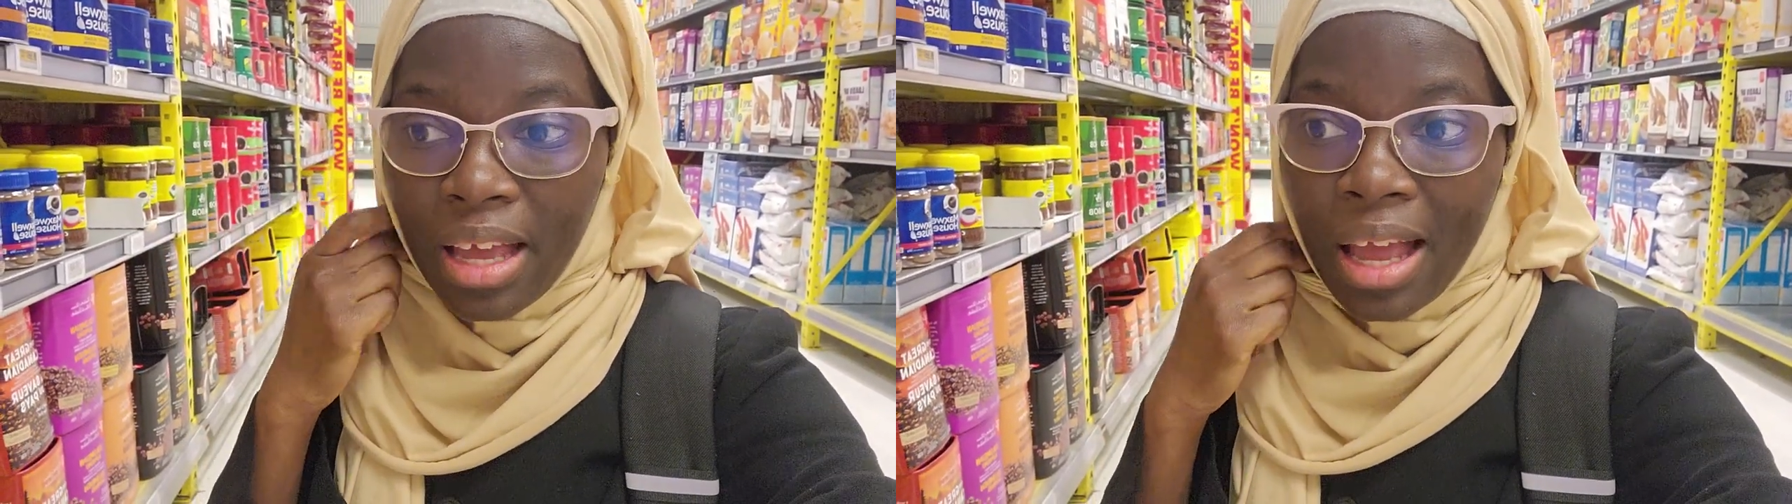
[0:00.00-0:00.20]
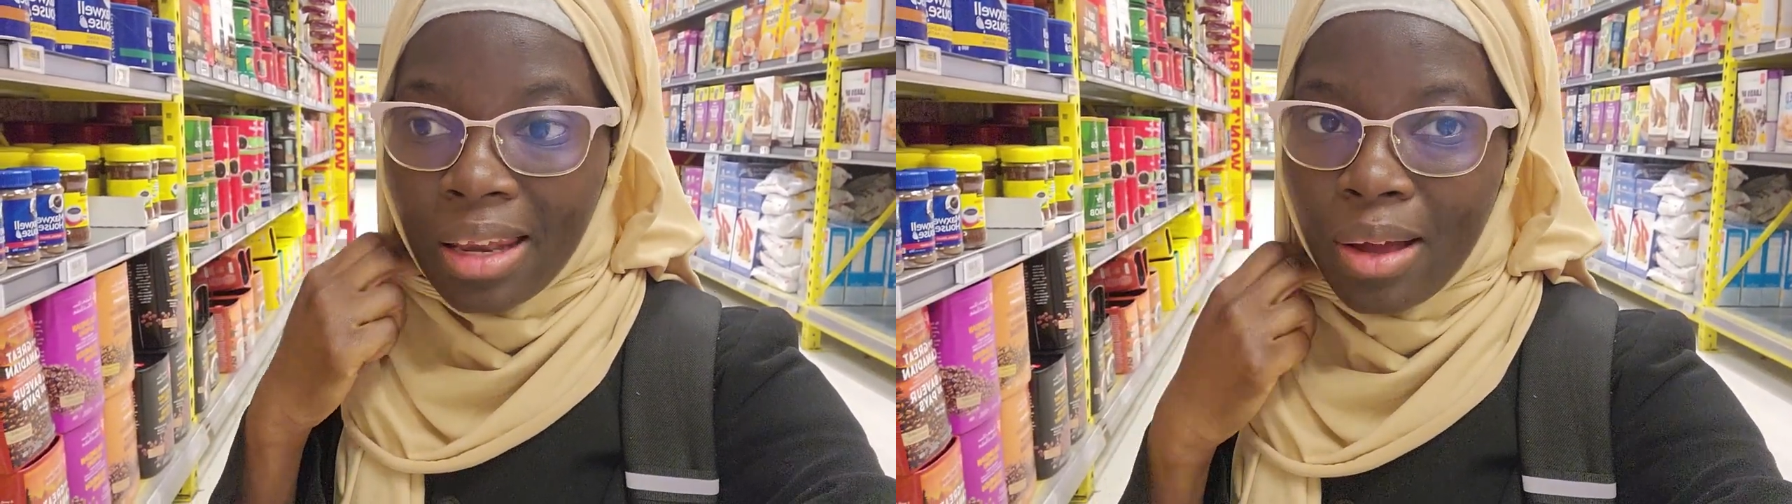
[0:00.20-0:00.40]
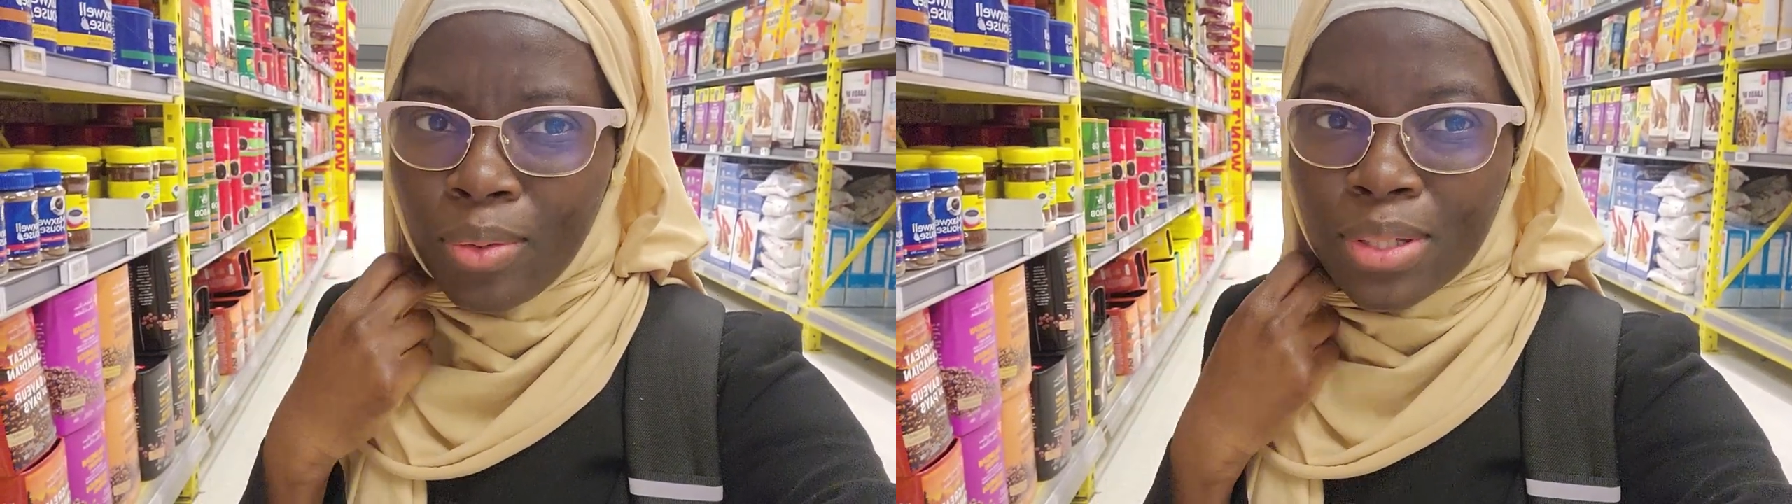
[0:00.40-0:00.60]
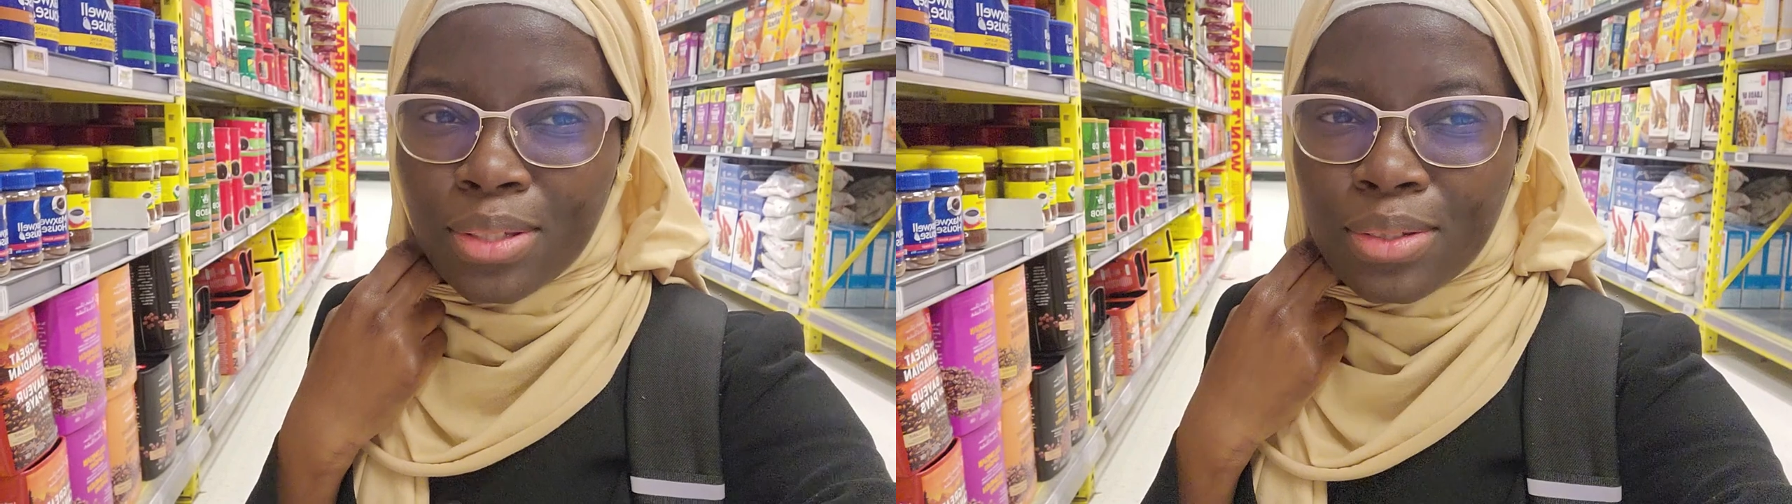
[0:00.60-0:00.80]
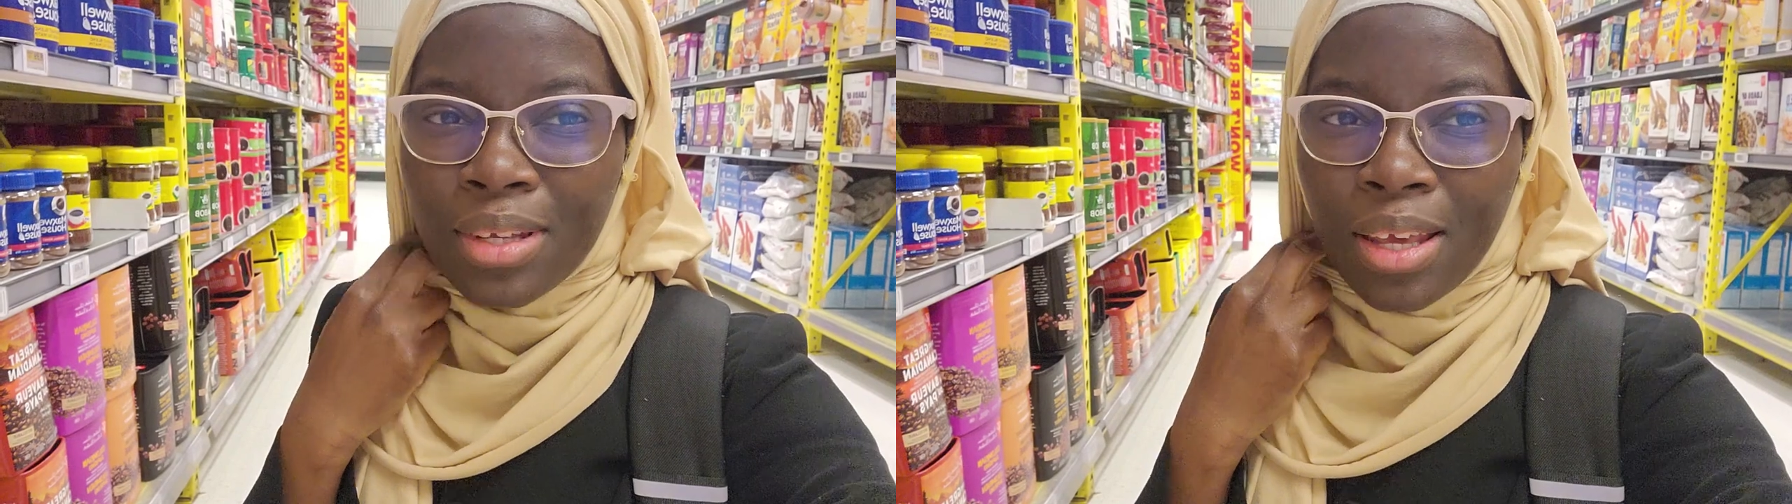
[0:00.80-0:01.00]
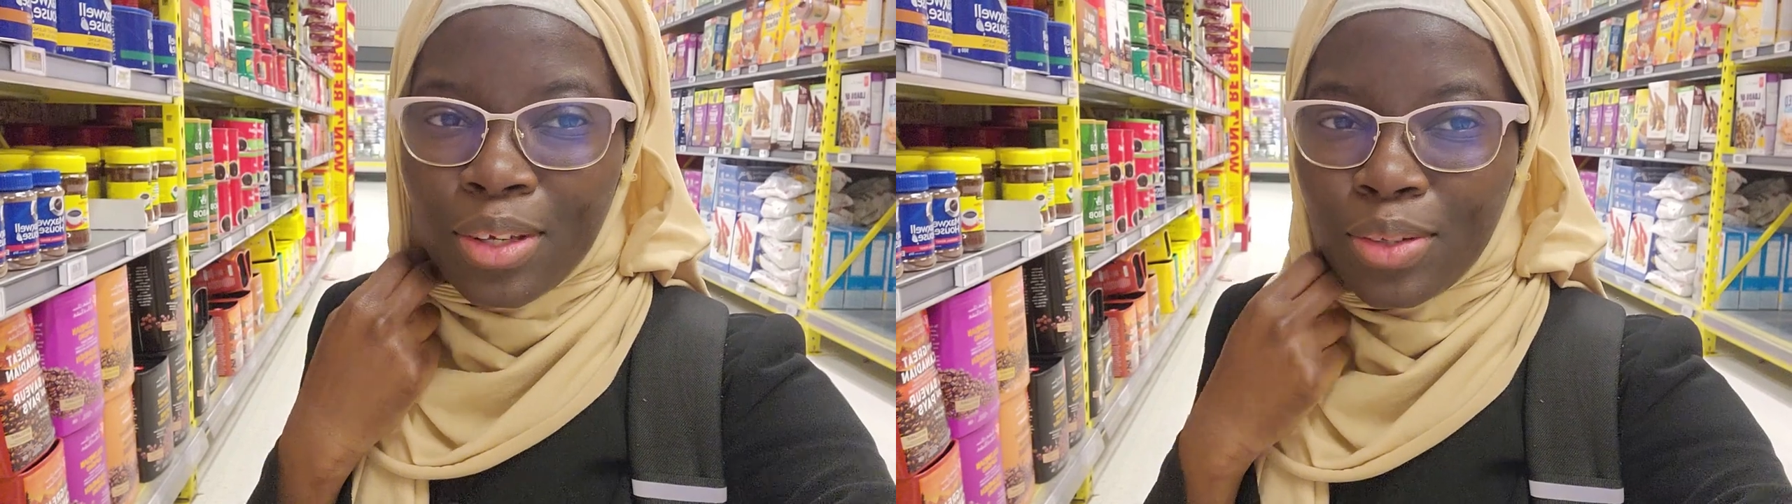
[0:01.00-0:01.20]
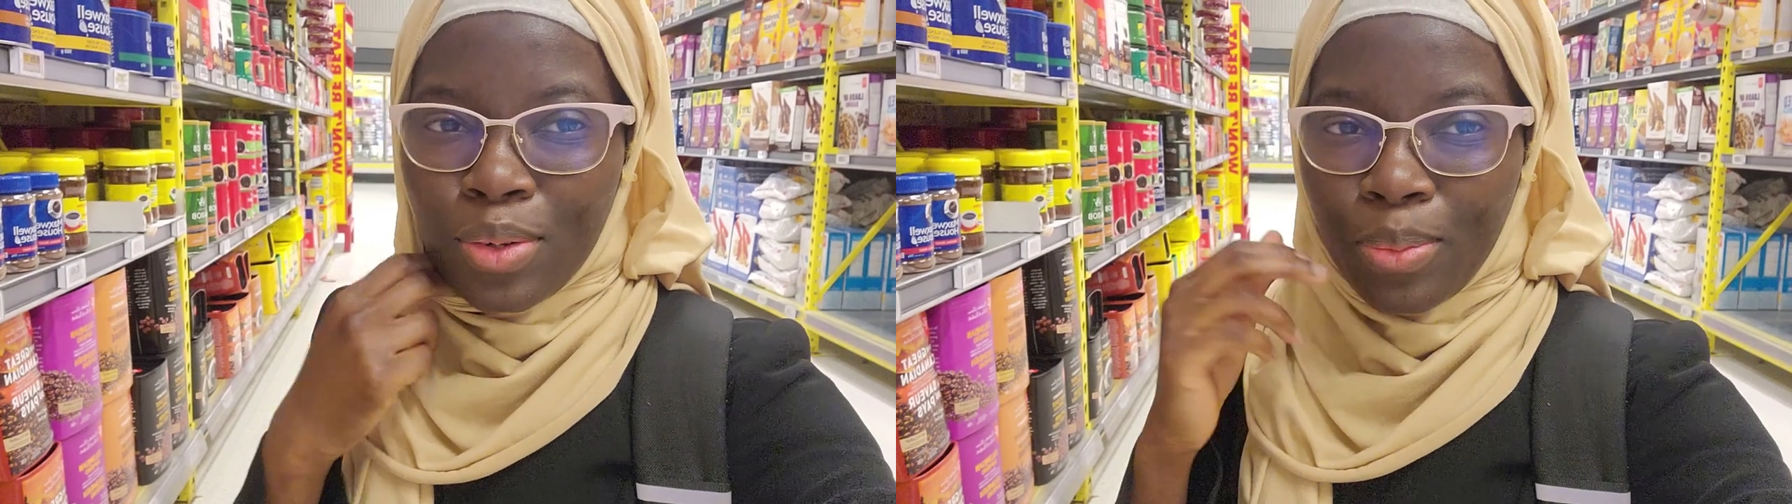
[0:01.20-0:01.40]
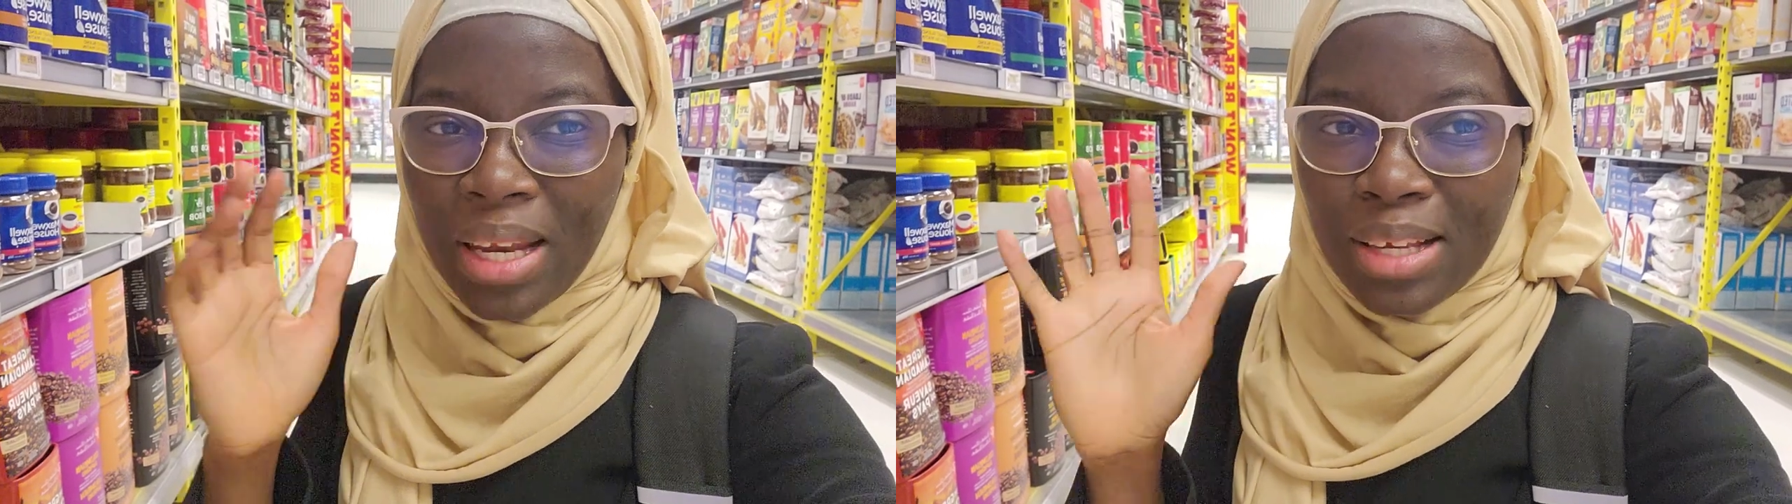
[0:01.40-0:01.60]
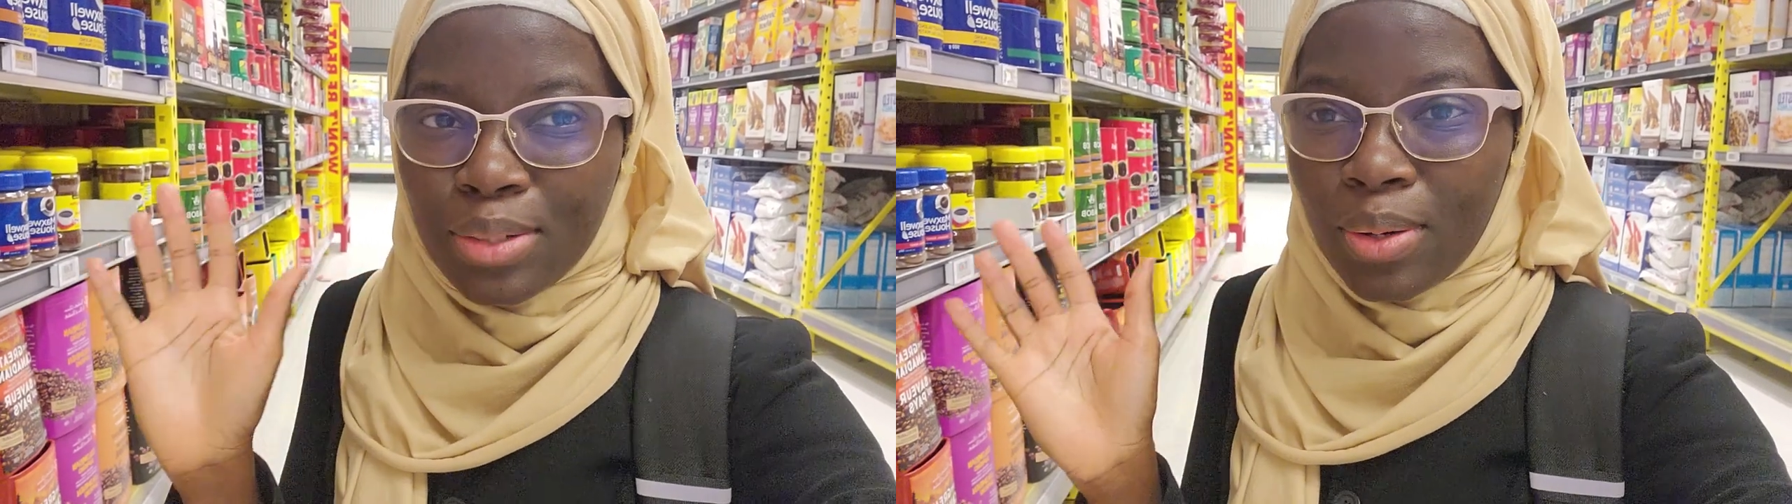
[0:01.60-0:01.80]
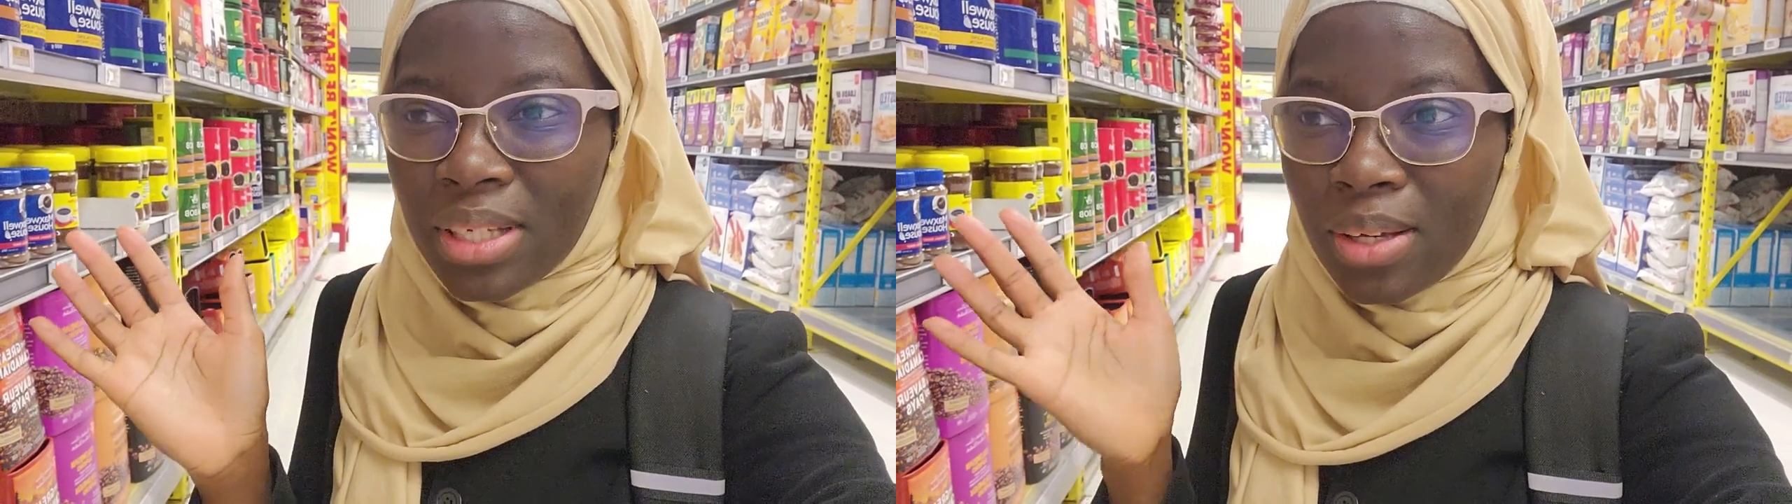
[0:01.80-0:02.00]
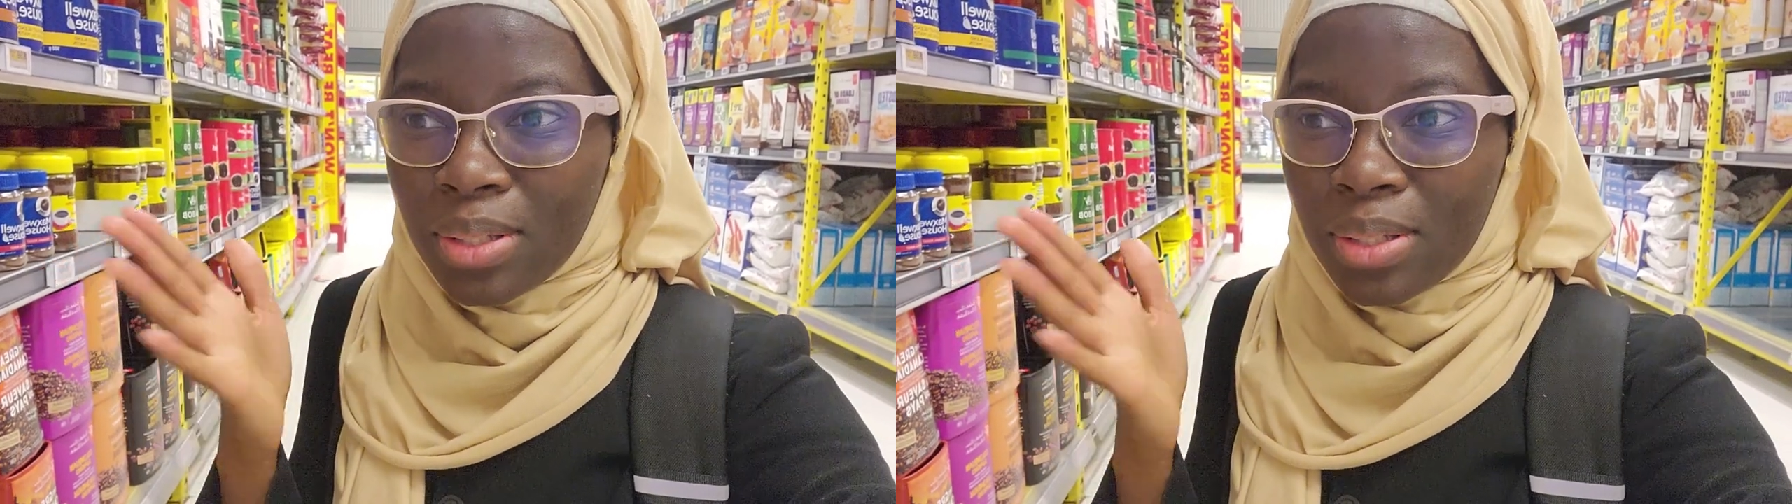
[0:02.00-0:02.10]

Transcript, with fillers: And I was, you know, when I saw it,